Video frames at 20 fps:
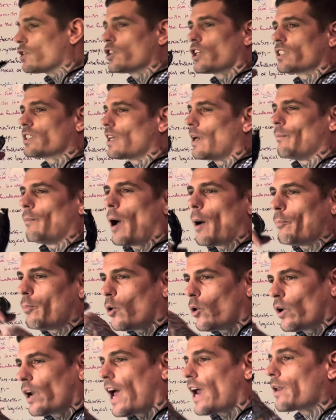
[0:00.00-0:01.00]
just something I
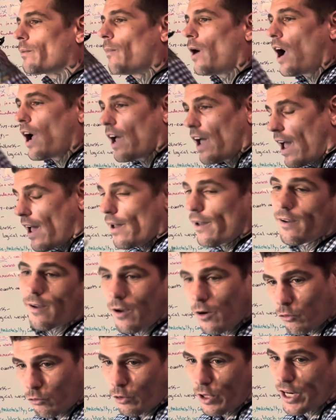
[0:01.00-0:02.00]
pulled out of my
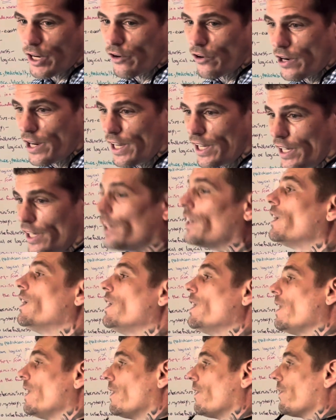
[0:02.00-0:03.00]
rear end.
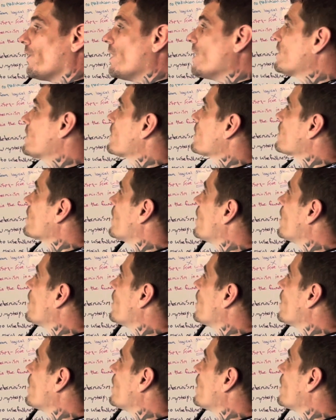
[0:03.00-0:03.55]
This is